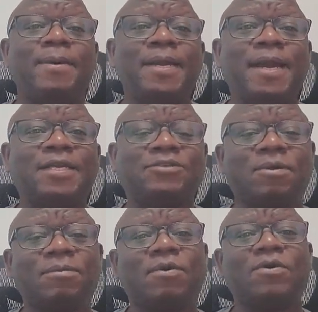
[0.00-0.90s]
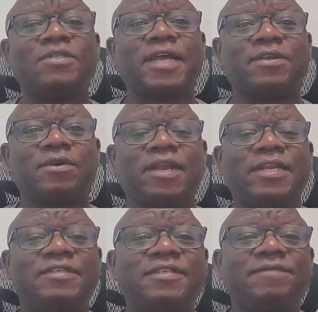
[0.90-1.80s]
But there are some costs, like your
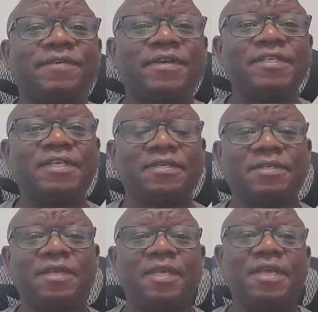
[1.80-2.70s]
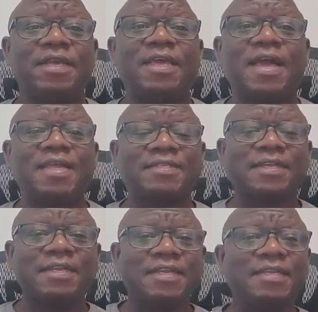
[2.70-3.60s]
electricity, for instance.
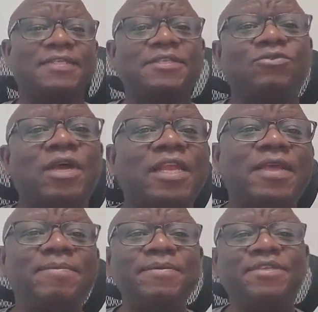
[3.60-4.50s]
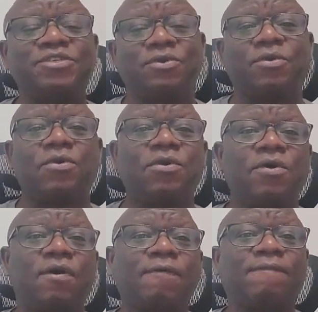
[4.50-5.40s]
It's usually a mixture
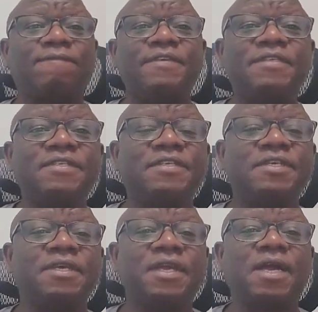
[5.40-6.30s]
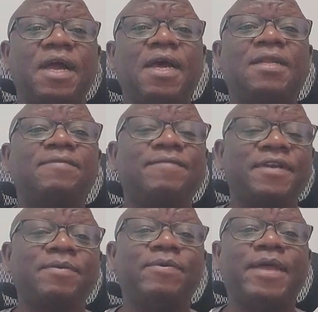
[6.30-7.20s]
of fixed and
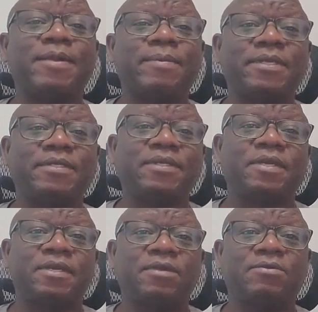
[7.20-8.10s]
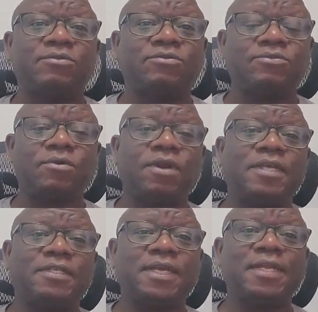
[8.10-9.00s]
variable elements. Those who
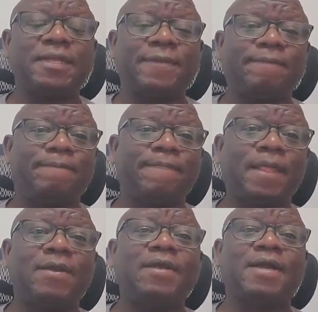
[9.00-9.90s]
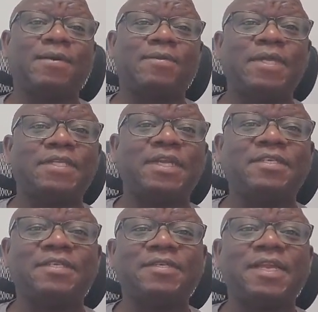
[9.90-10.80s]
understand how they calculate the
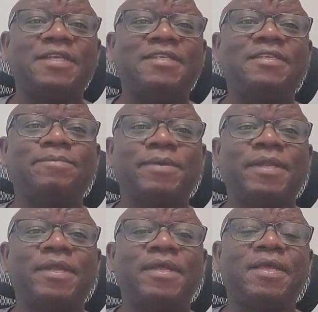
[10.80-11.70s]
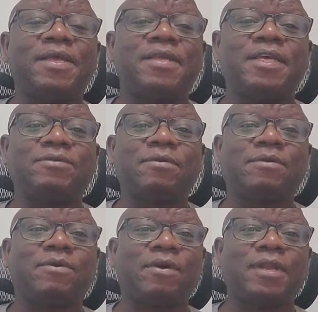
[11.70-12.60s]
electricity bill, that's
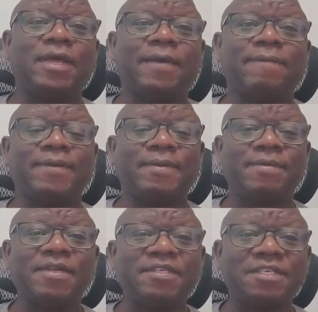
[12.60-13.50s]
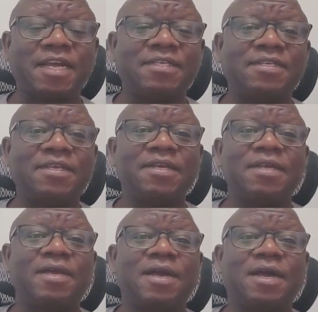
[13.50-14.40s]
what we call demand charge
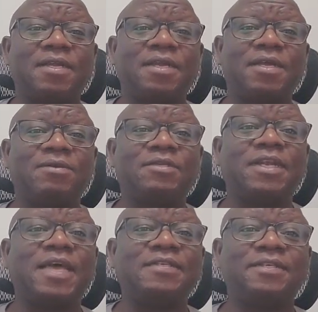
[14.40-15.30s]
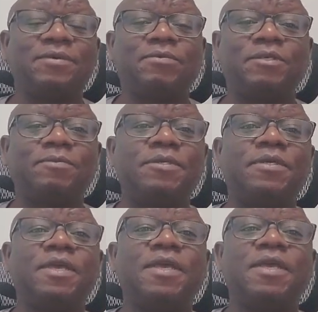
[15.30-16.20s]
and utilization, which
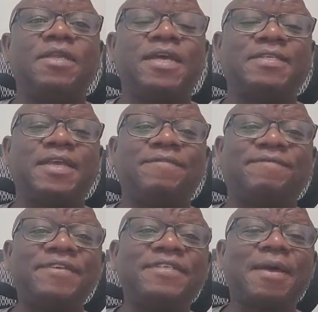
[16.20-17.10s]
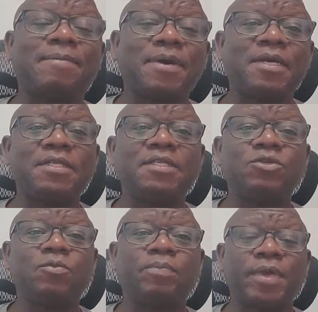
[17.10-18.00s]
means there's a fixed amount
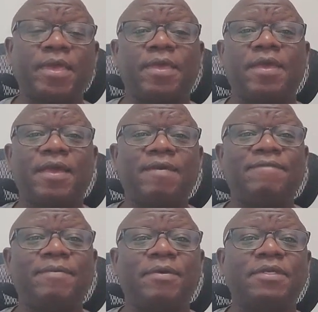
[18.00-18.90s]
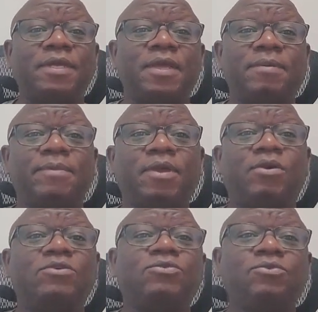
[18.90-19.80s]
you pay every month
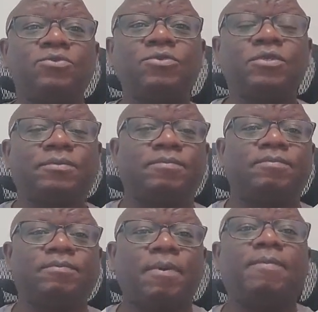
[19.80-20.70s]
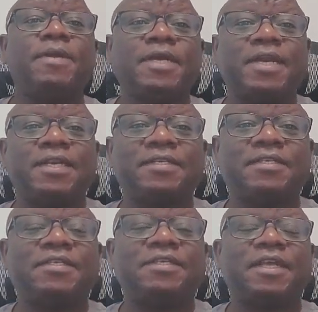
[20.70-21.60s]
because you use public
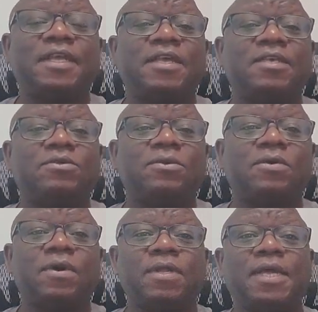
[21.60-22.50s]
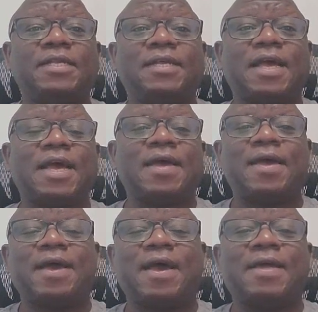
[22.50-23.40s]
electricity. So that
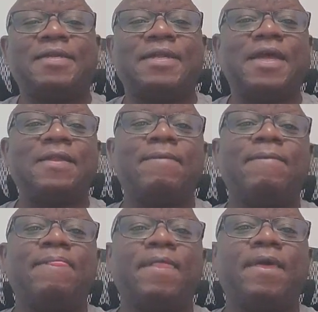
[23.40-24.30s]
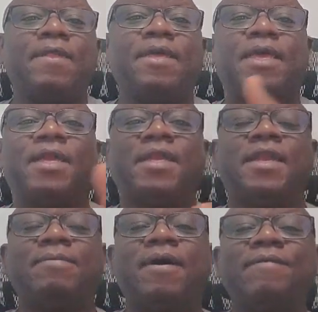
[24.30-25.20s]
and then the
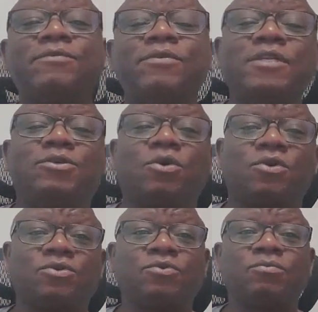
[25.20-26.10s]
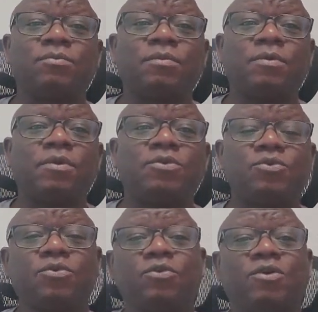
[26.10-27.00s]
number of units you consume.
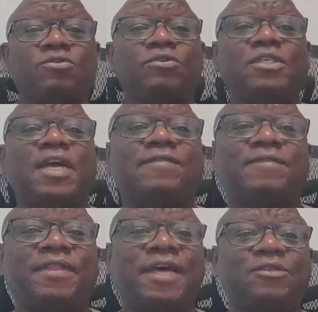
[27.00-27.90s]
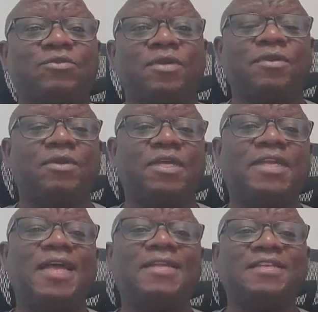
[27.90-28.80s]
So you also charge for that one
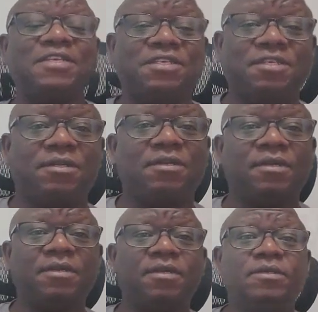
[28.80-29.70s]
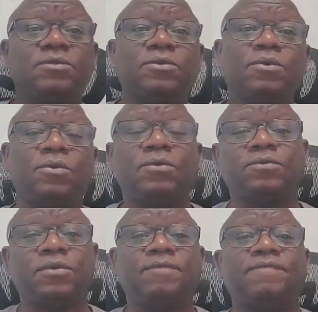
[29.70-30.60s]
in addition to
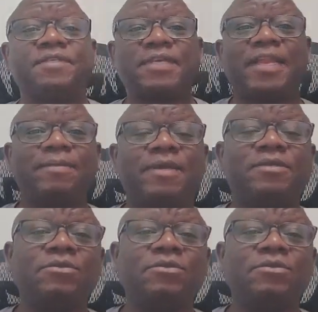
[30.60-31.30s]
the fixed element.